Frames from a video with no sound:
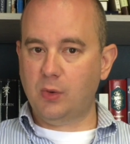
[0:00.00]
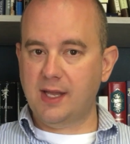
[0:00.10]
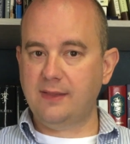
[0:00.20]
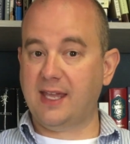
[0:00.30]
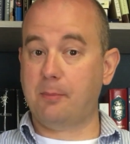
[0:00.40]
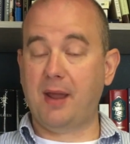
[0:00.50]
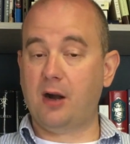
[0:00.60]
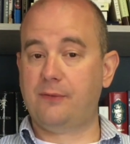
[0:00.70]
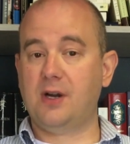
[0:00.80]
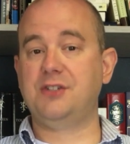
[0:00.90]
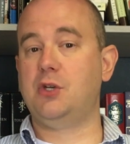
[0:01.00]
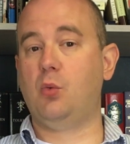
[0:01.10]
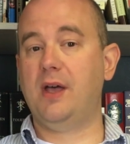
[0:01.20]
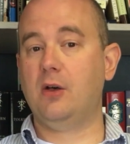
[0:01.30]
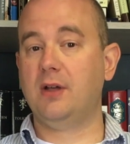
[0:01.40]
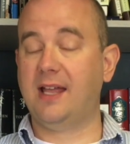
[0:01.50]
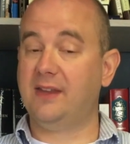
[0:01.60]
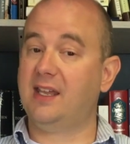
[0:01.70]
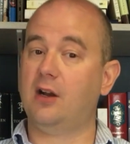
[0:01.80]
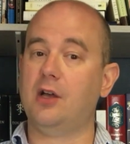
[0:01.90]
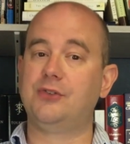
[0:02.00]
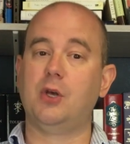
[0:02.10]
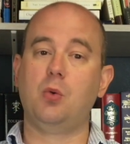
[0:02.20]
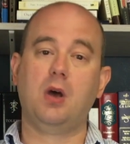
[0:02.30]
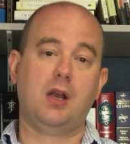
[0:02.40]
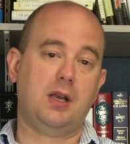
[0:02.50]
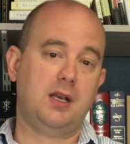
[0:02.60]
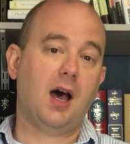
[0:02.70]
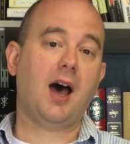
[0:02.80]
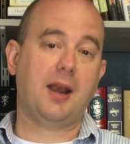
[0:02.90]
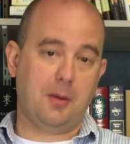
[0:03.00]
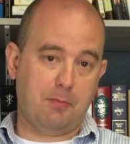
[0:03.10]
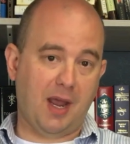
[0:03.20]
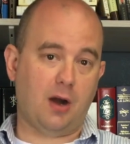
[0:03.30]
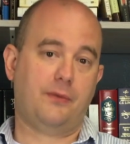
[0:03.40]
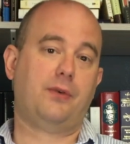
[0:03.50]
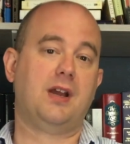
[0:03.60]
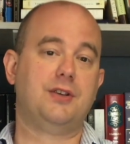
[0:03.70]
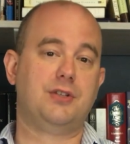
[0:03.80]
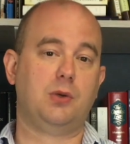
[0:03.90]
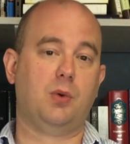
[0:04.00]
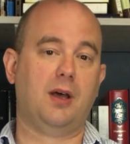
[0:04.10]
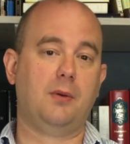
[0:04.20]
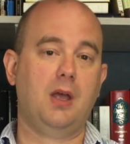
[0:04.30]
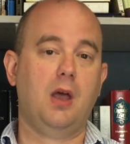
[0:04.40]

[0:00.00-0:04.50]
way. They can paraphrase you well, and they can also not paraphrase you well.